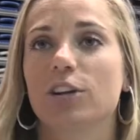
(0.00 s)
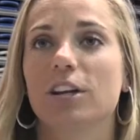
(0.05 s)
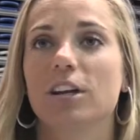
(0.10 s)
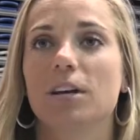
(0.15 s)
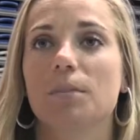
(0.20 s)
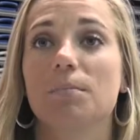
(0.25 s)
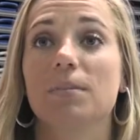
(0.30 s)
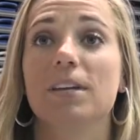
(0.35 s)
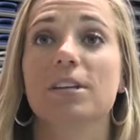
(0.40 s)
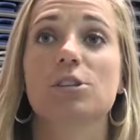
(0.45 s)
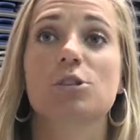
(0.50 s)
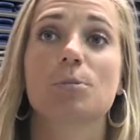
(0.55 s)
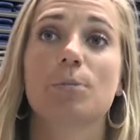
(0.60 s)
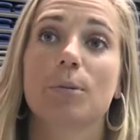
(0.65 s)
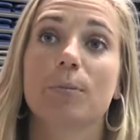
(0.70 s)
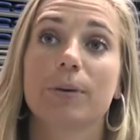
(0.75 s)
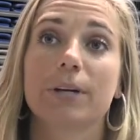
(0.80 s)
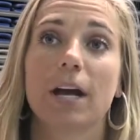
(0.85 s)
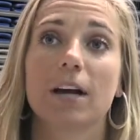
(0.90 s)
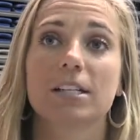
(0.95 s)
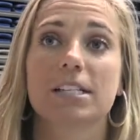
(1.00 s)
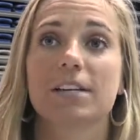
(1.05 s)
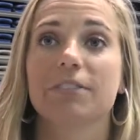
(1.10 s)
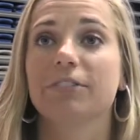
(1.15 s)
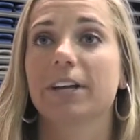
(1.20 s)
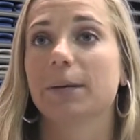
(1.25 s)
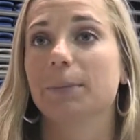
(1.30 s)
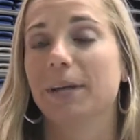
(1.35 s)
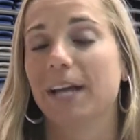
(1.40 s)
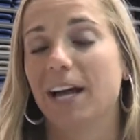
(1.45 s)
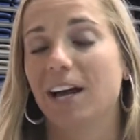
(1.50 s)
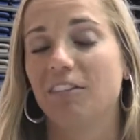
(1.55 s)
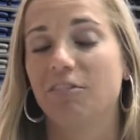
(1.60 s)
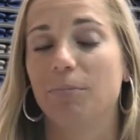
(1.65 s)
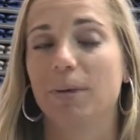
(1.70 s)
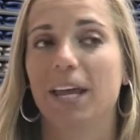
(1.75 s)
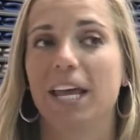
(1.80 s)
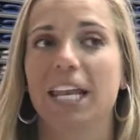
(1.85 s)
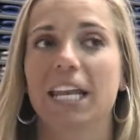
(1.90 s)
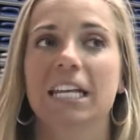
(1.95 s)
to be super productive like we have
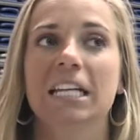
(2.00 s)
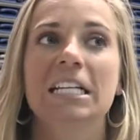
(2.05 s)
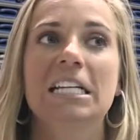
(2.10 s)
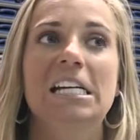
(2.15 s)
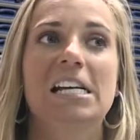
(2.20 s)
been.